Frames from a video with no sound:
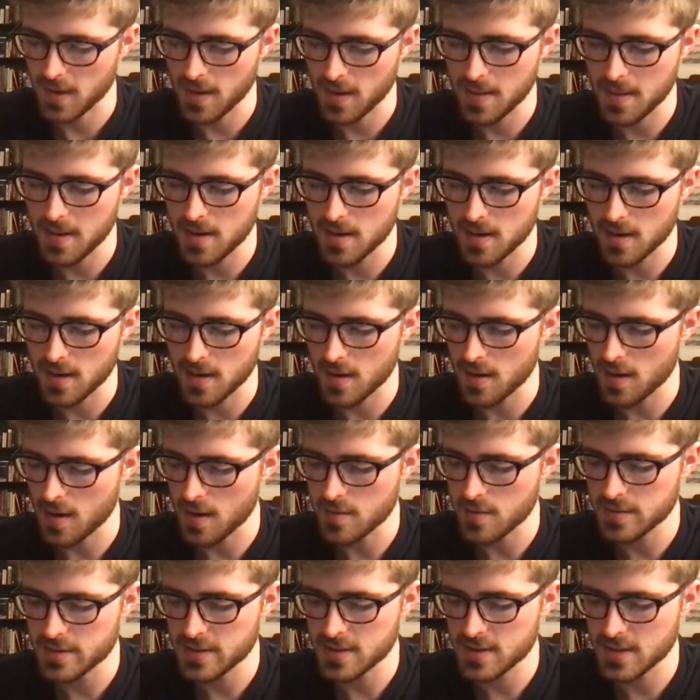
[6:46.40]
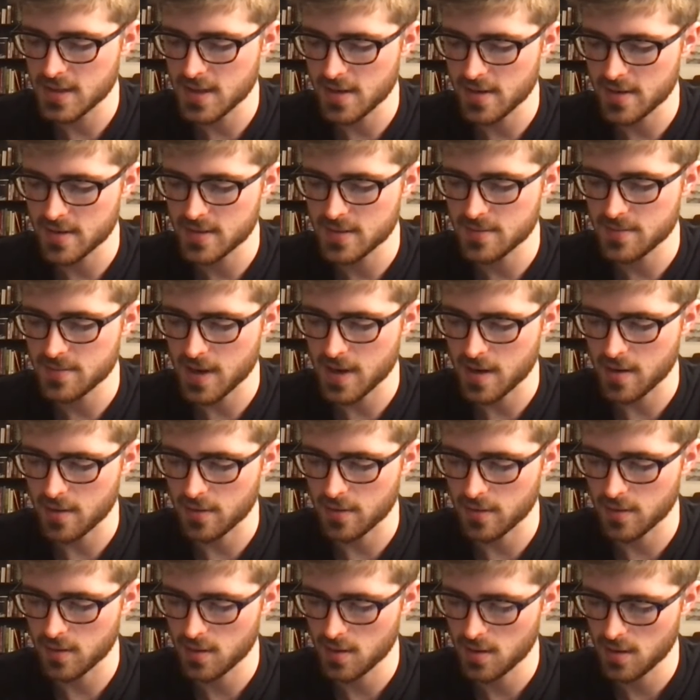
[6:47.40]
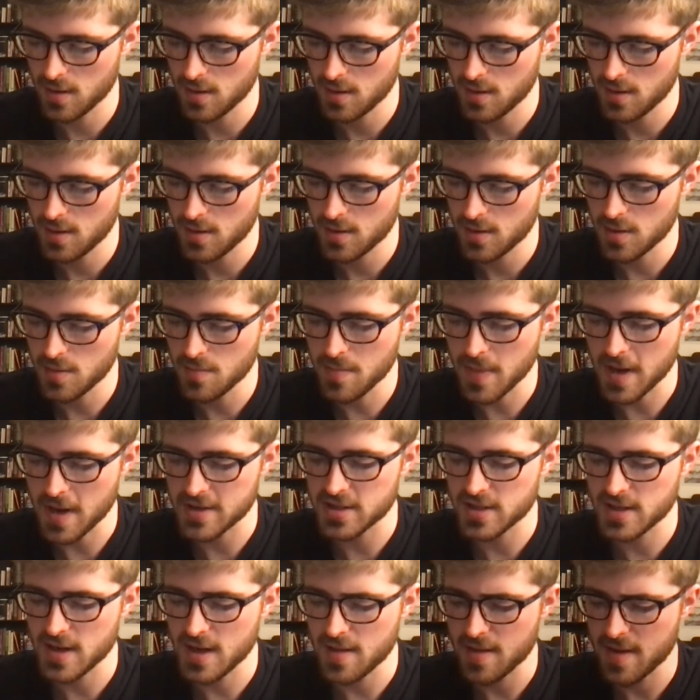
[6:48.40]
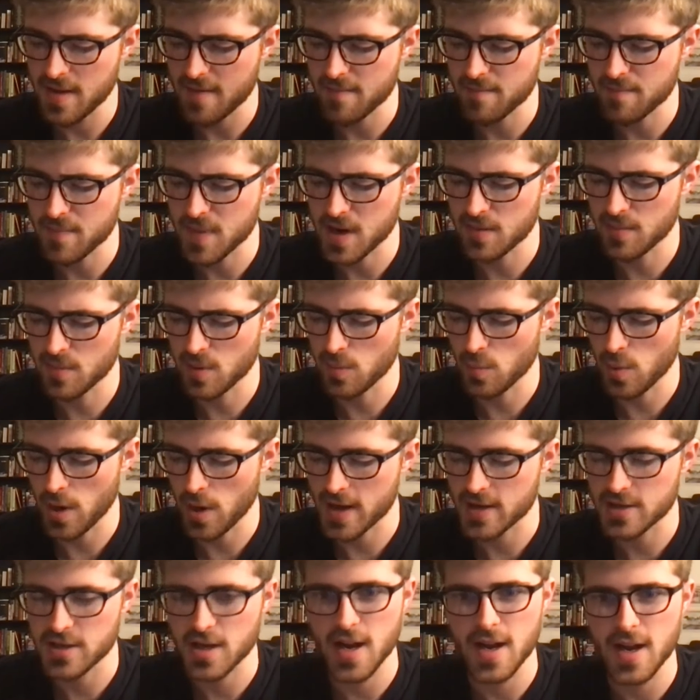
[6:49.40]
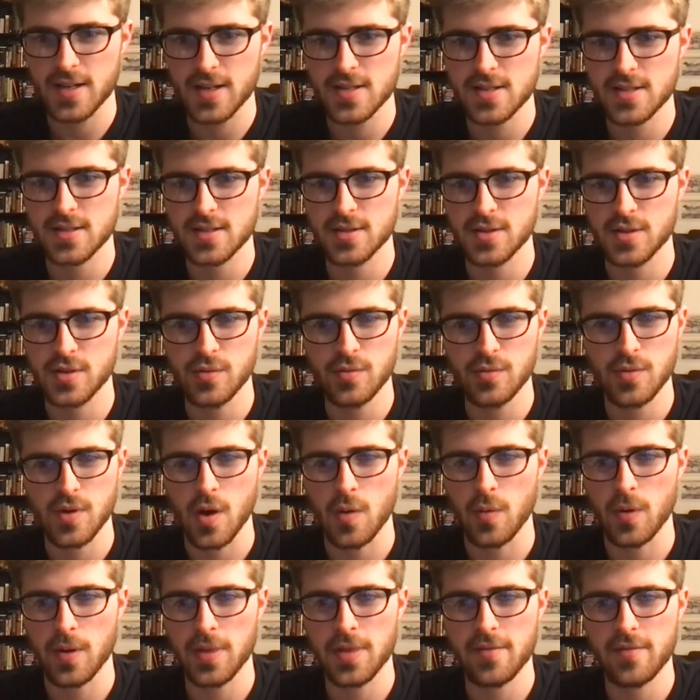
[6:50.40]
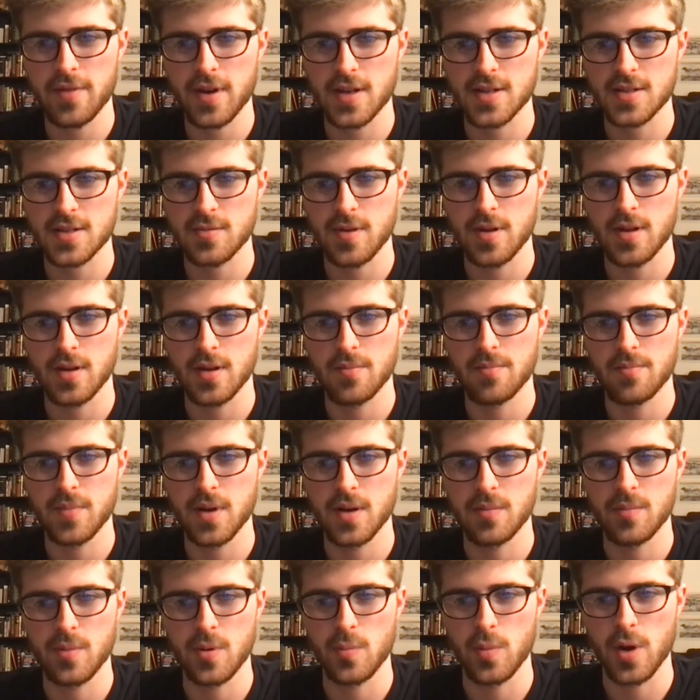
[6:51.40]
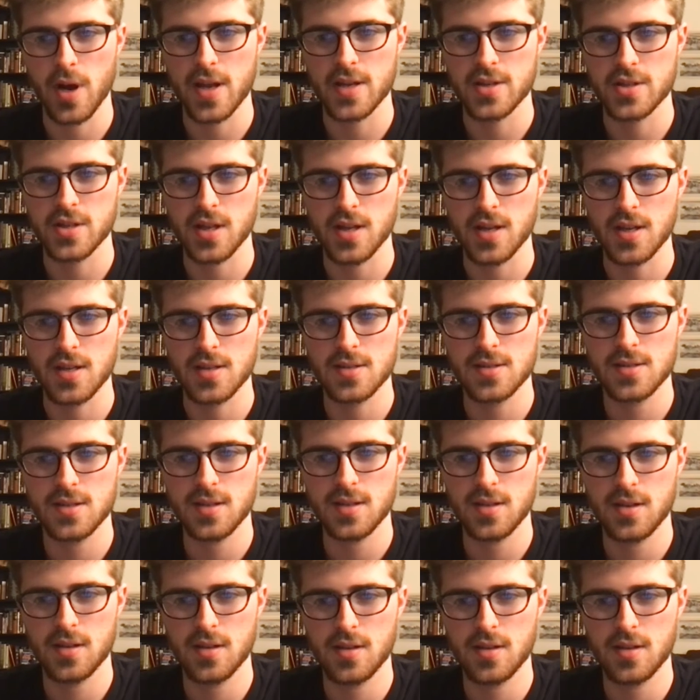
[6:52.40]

And then I was just curious about, you mentioned how they have minimum wage hikes. Do you know what the Venezuela minimum wage is?